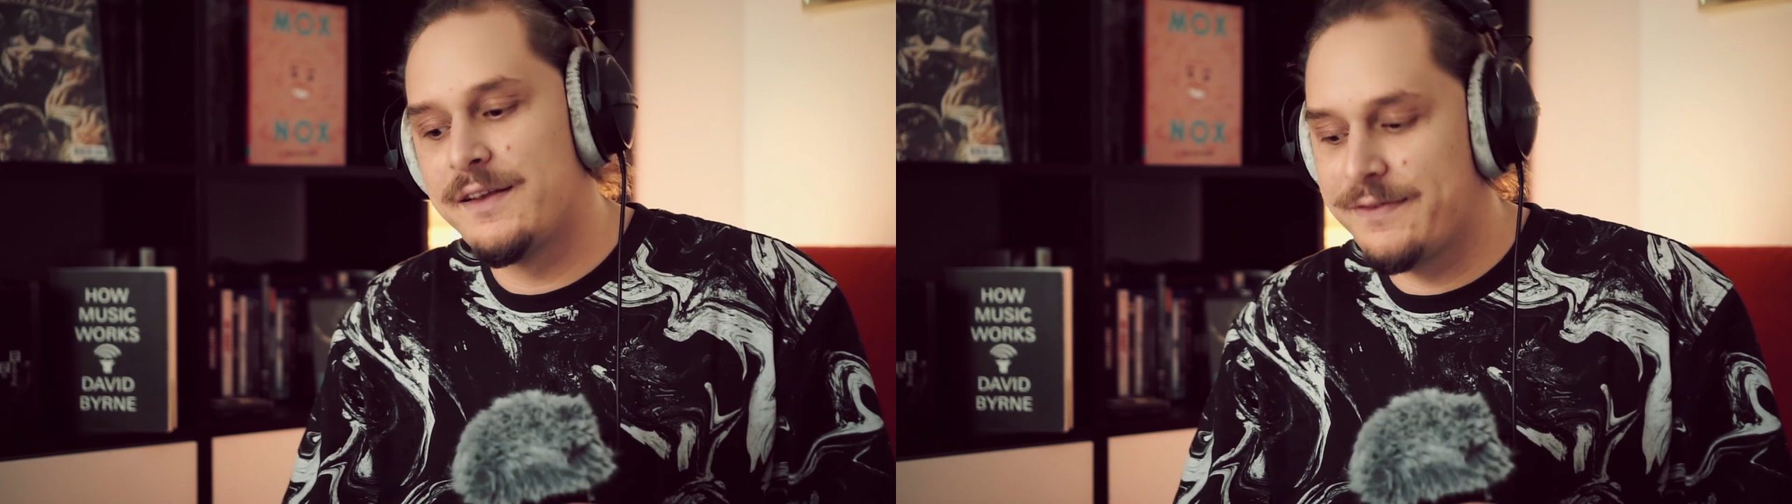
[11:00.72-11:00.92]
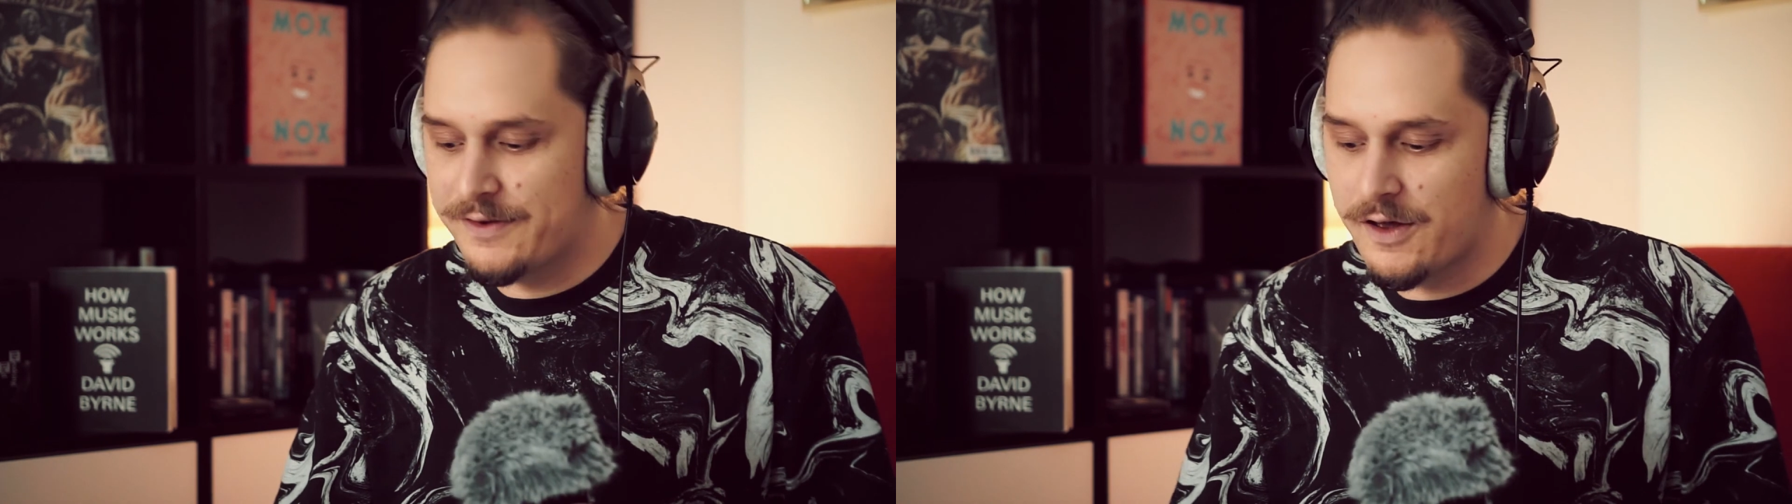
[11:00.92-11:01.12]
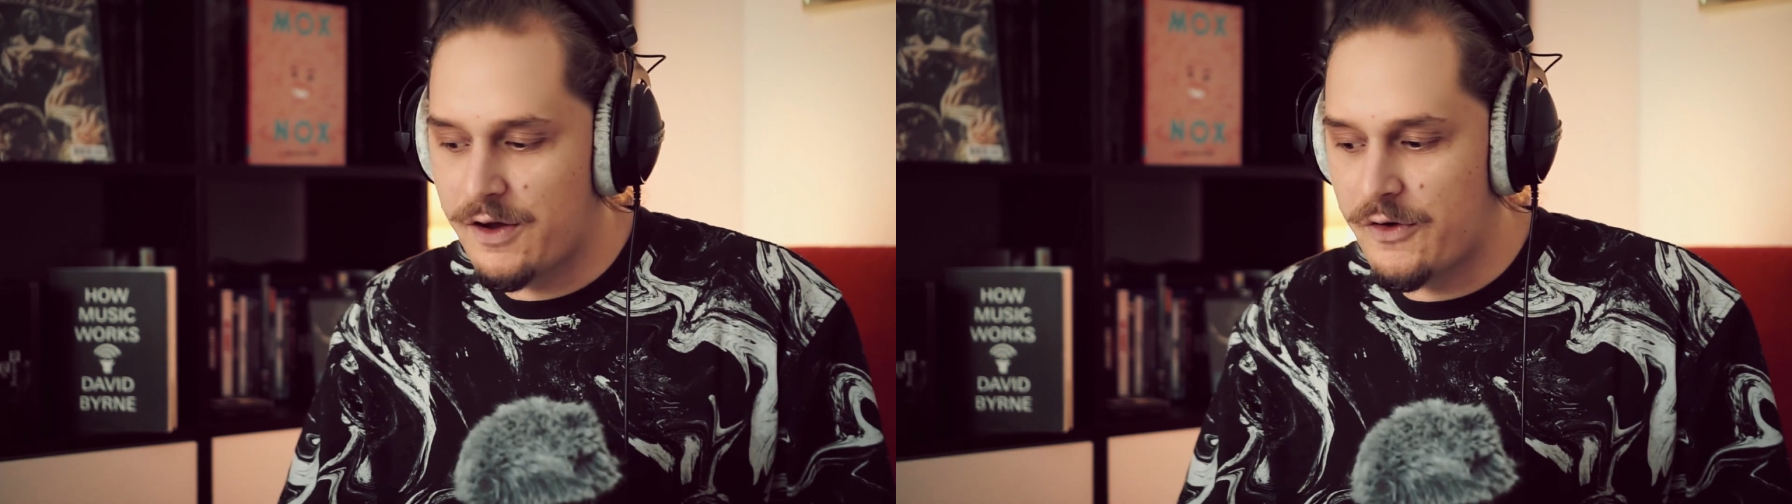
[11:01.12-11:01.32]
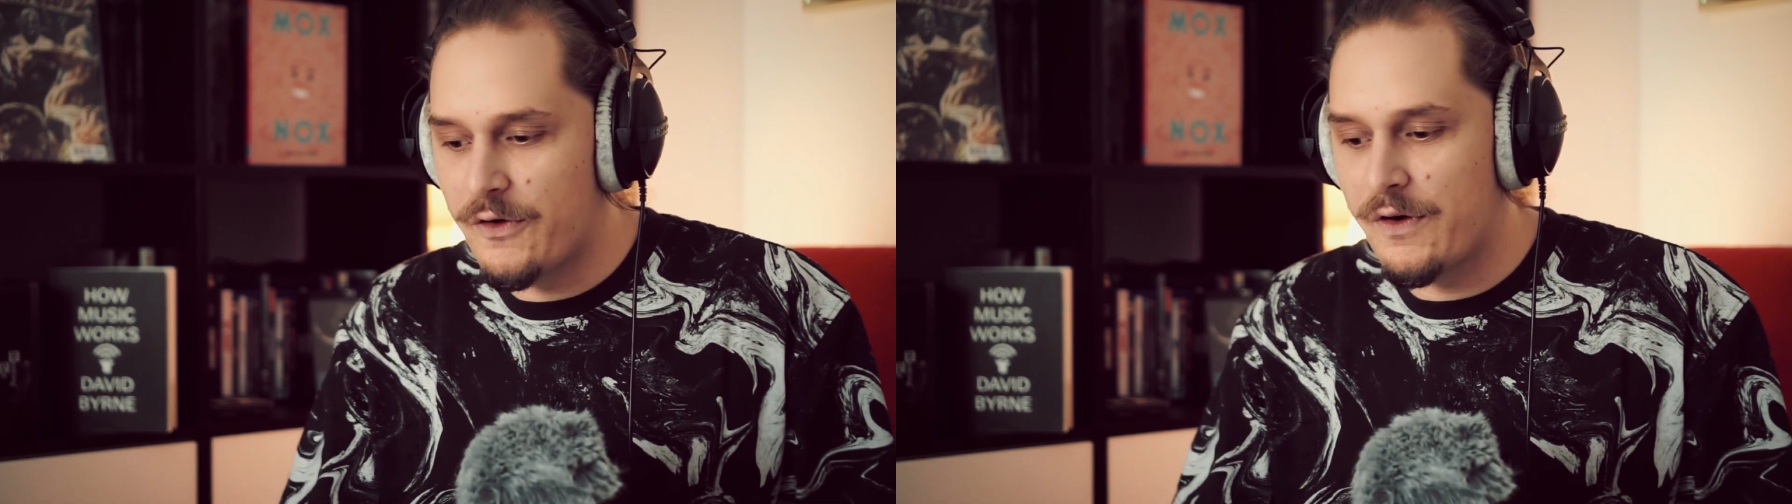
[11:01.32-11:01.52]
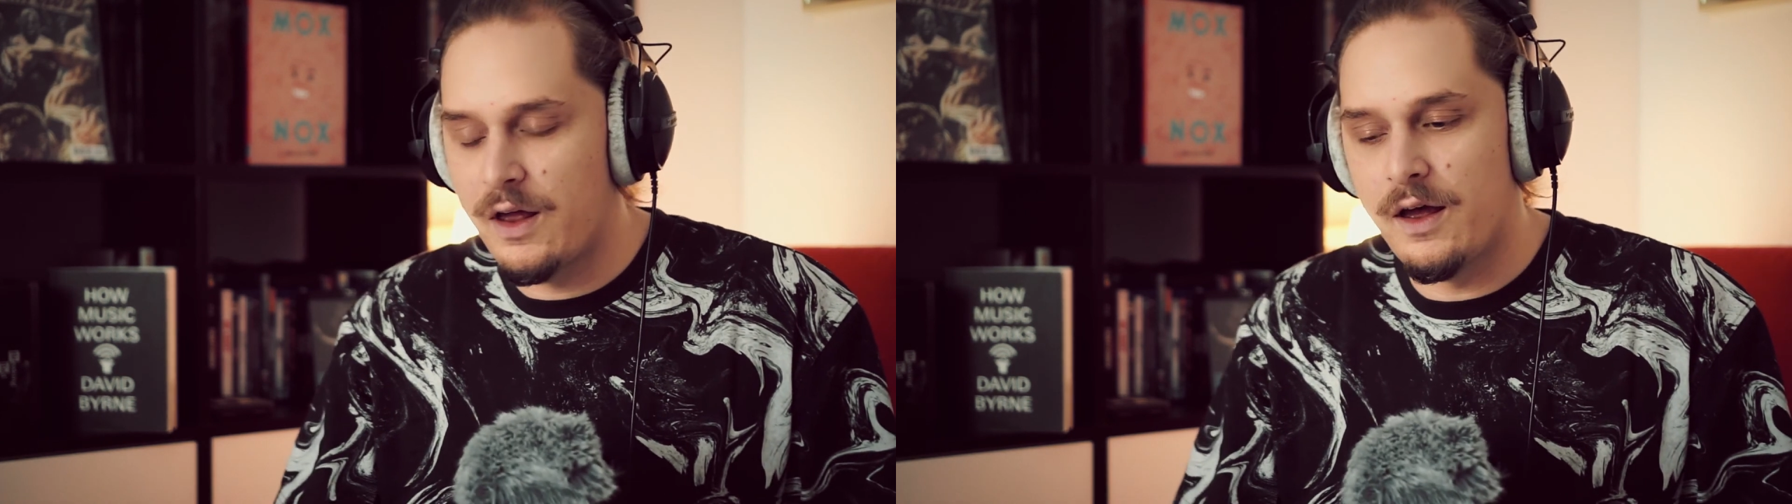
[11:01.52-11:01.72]

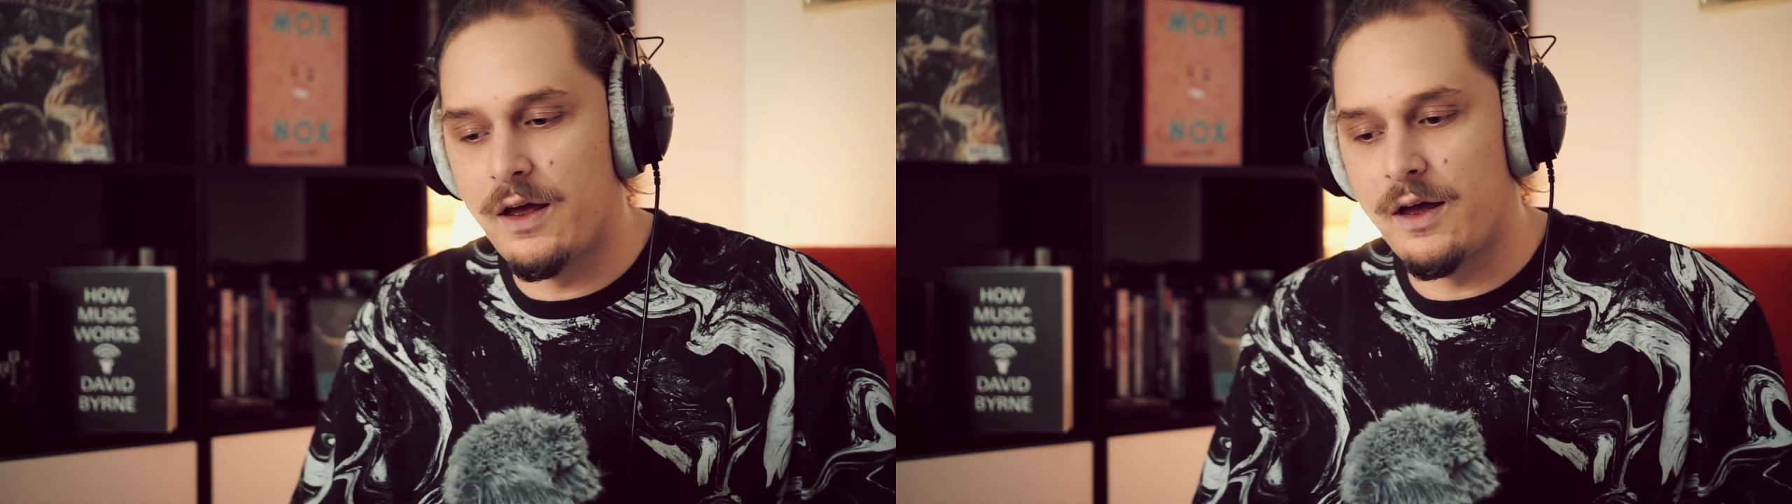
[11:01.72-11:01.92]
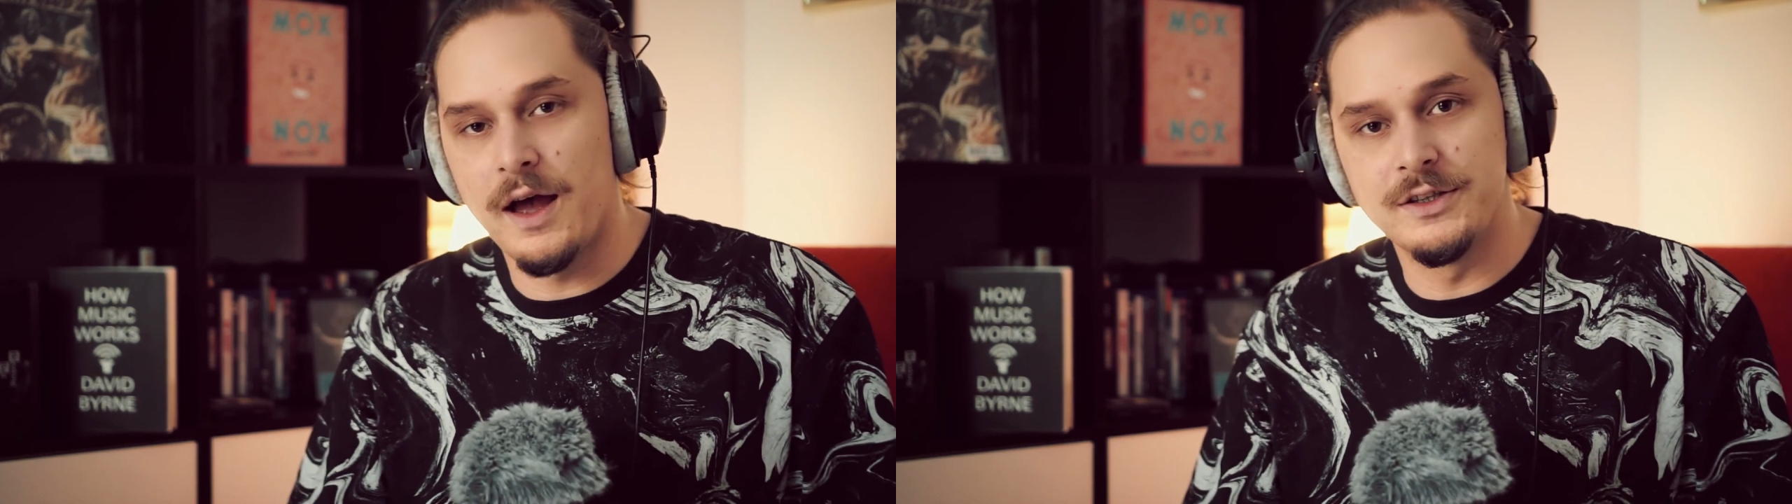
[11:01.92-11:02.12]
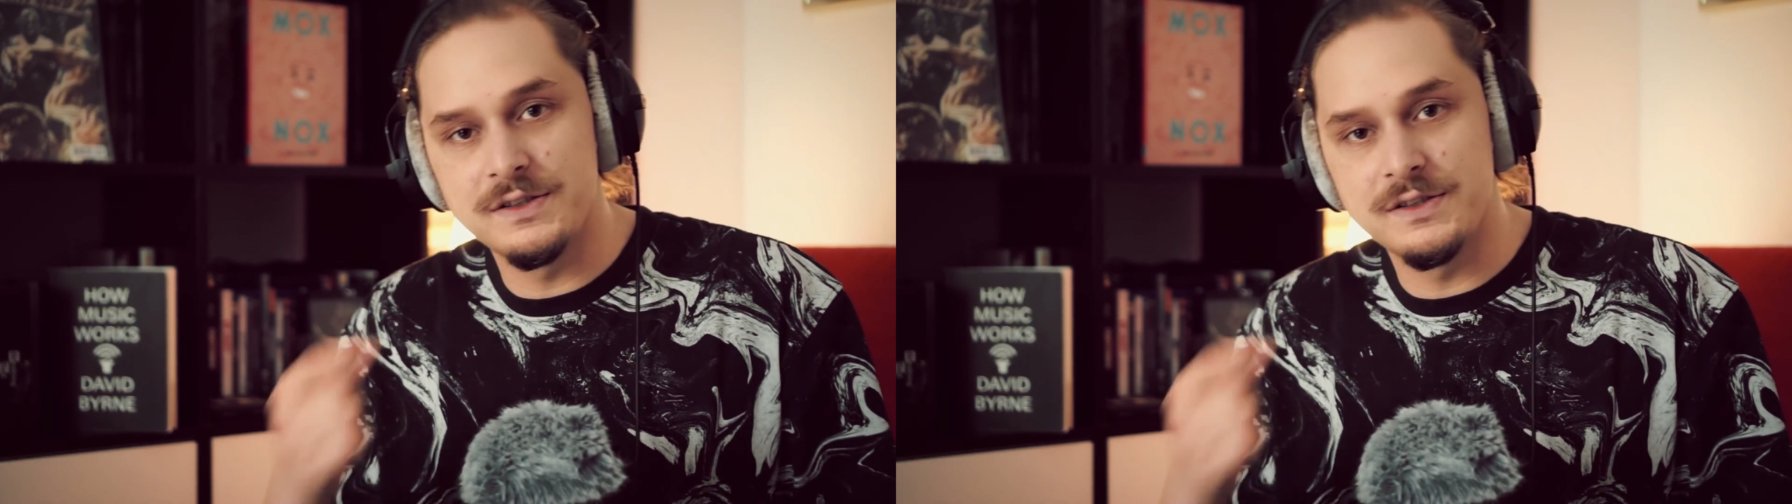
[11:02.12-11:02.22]
So I